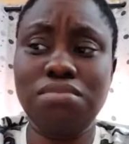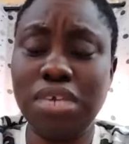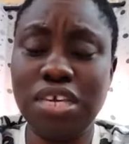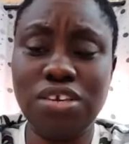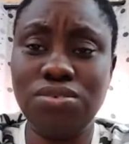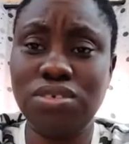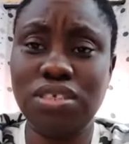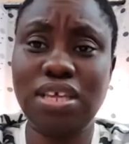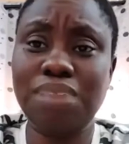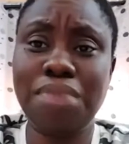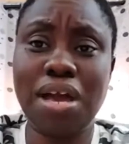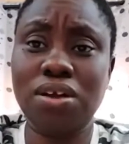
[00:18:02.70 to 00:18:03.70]
me, you see
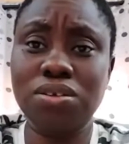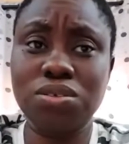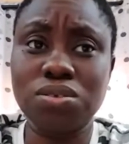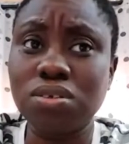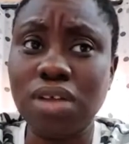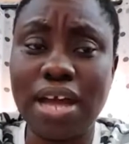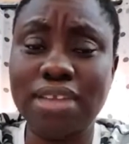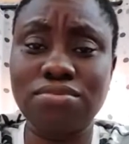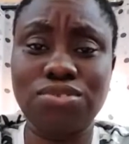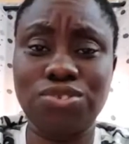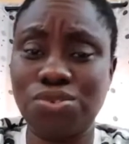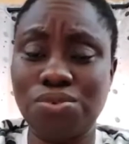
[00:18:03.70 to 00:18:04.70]
in my hustle. I
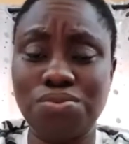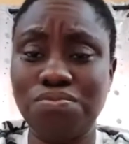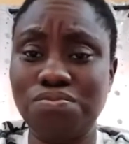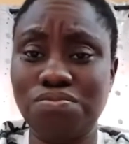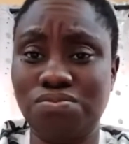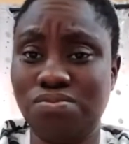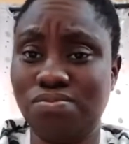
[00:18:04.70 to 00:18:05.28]
don't,